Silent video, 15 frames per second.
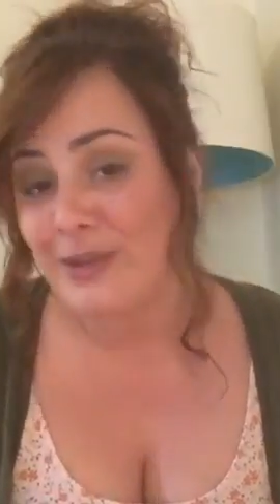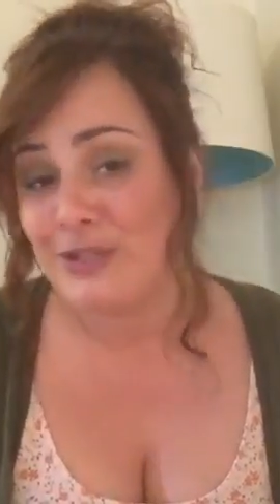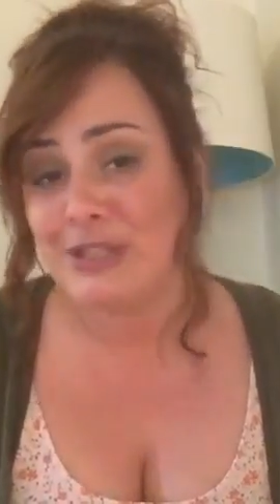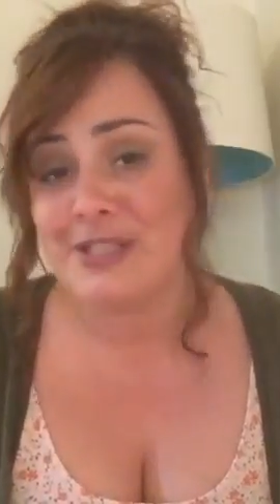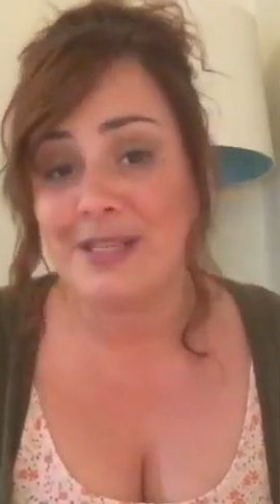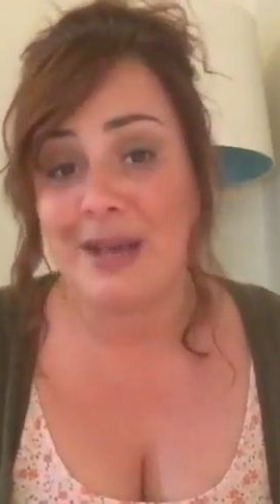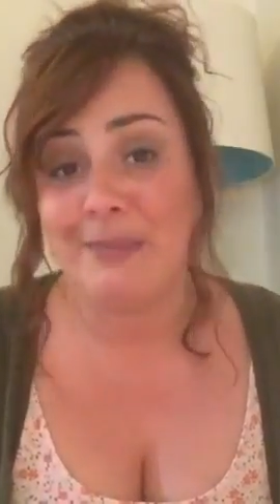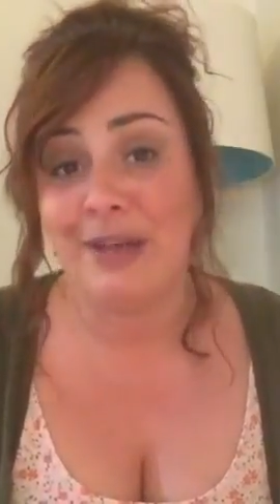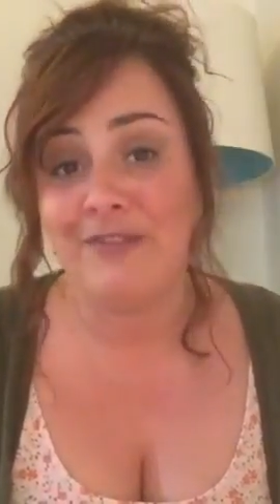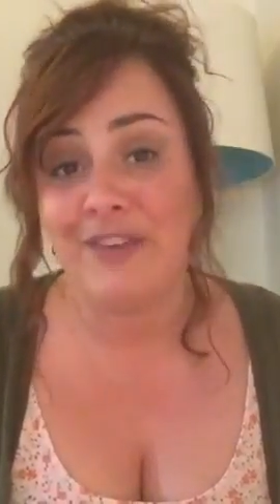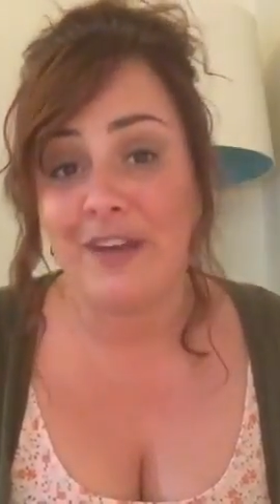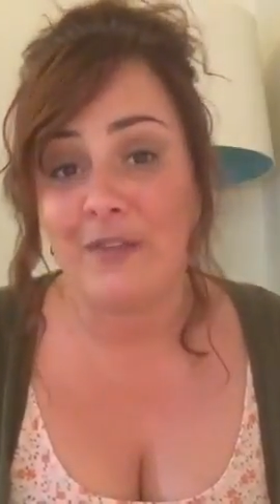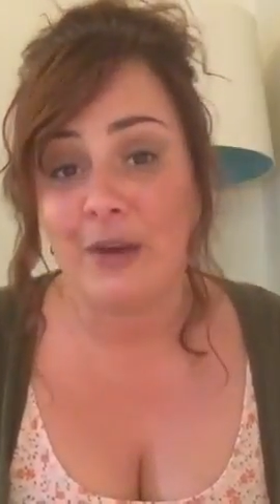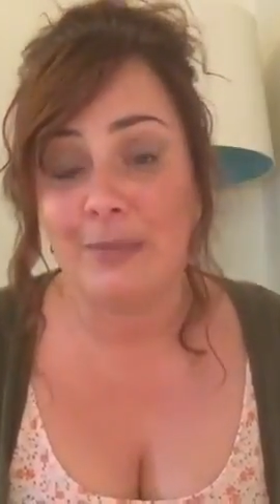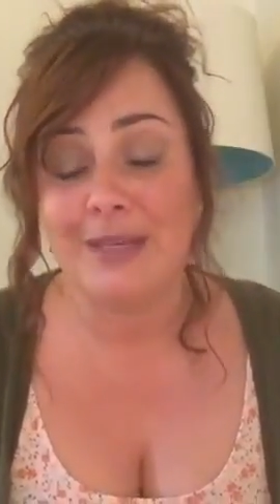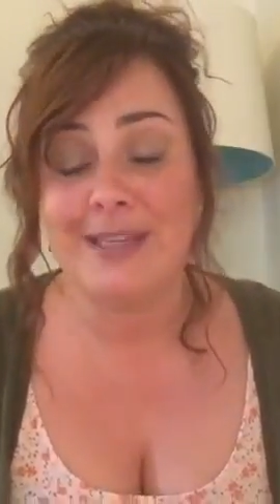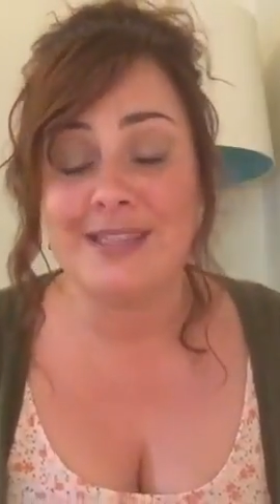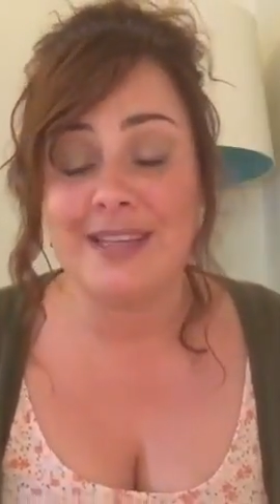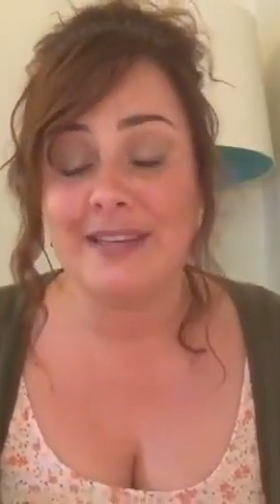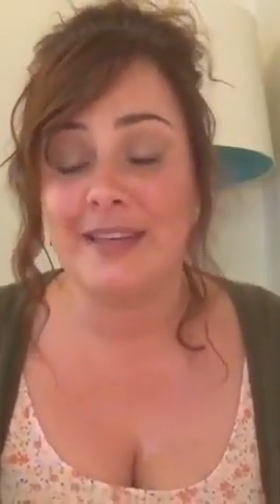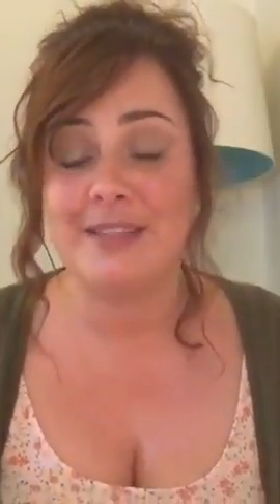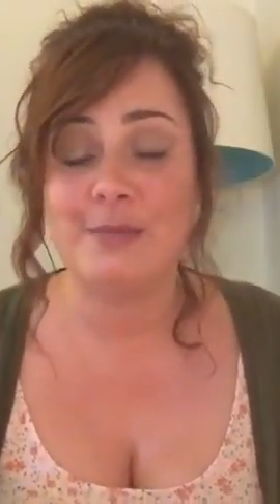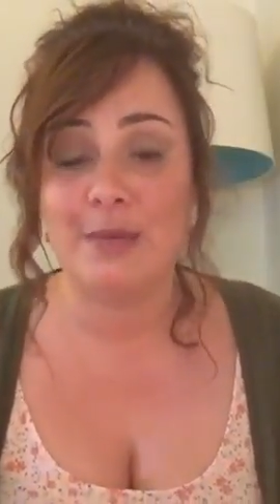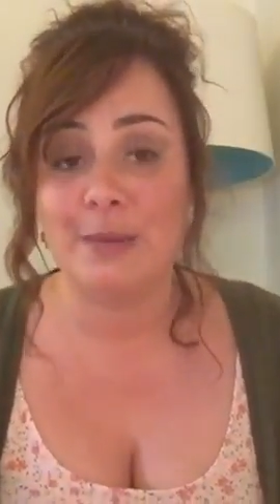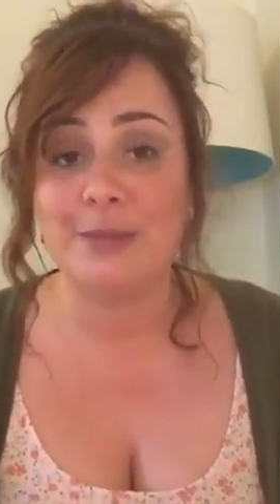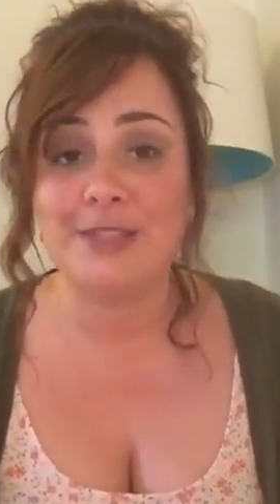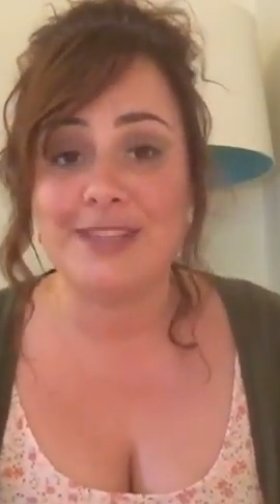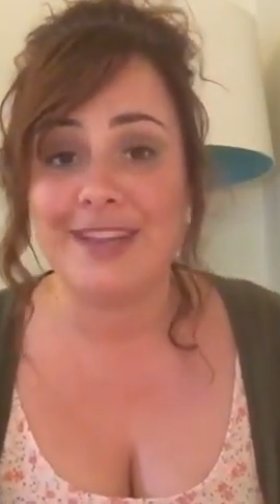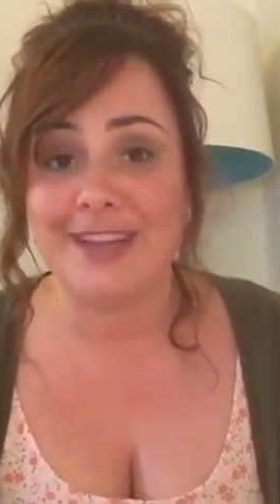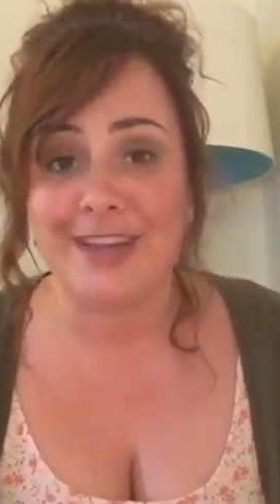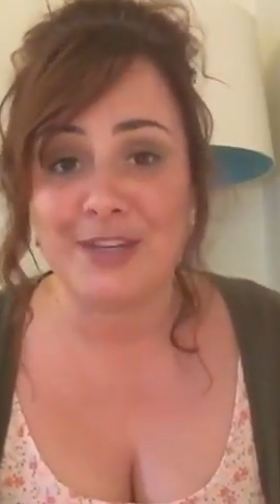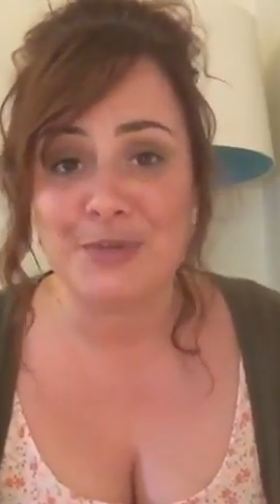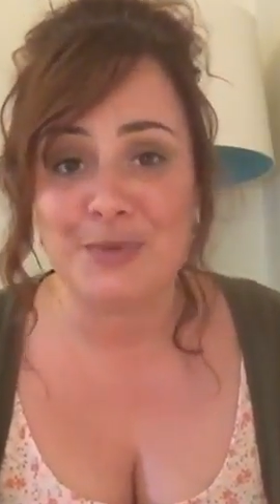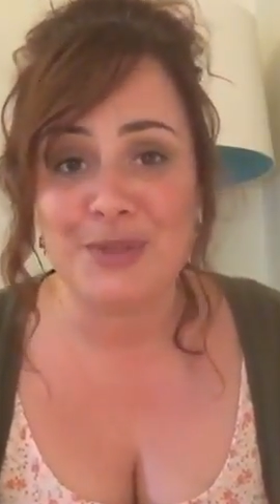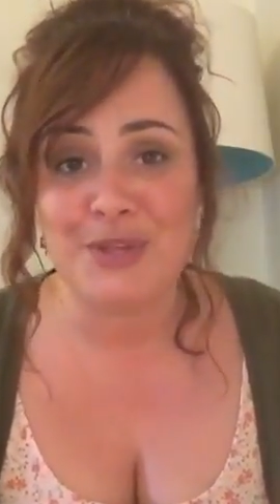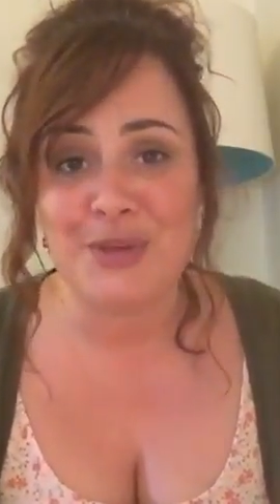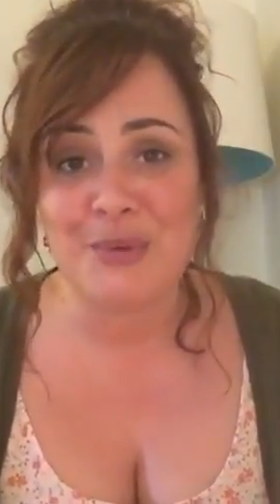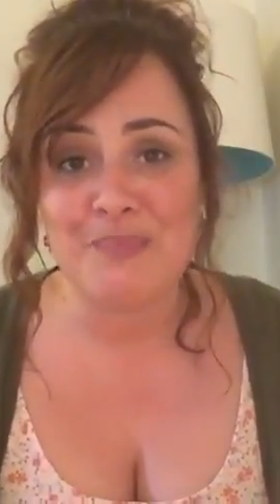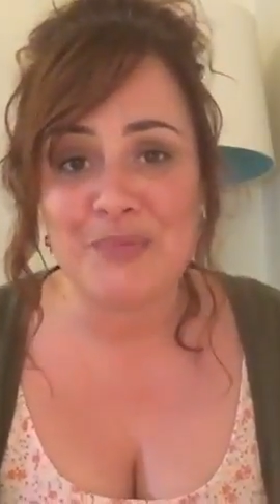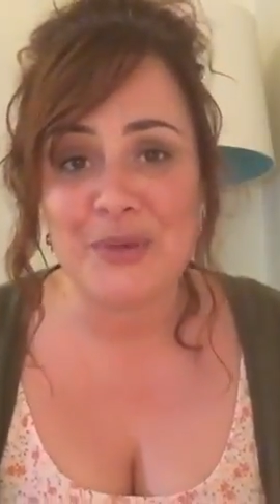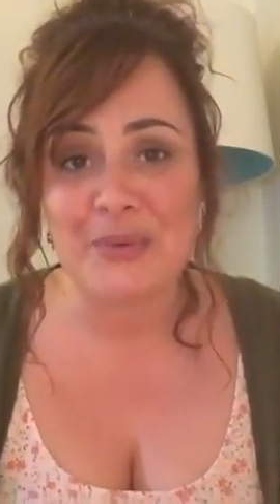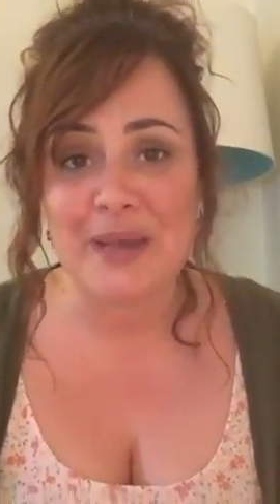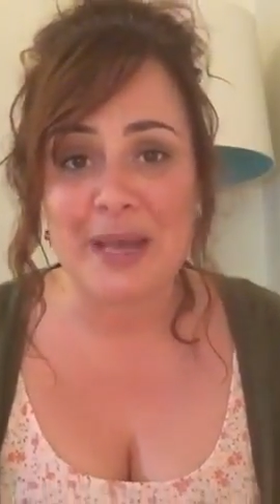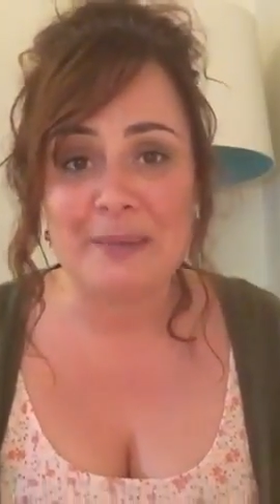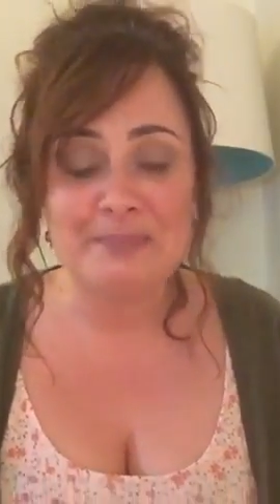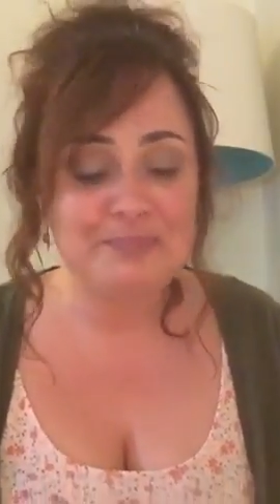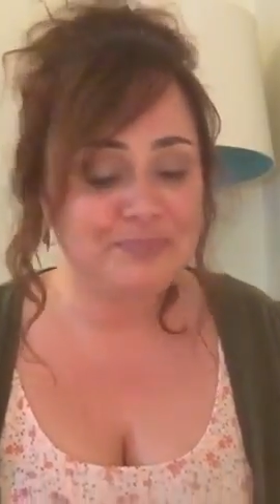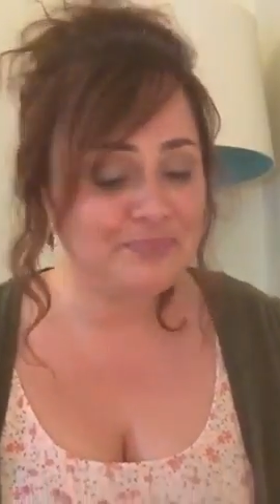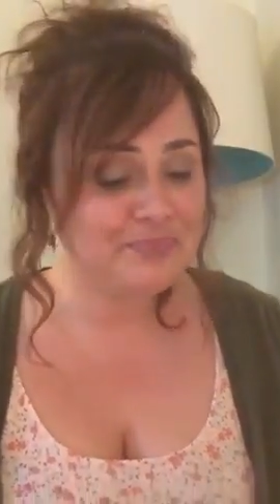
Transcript: They're just not my favorite because I like to be able to connect with you. Okay.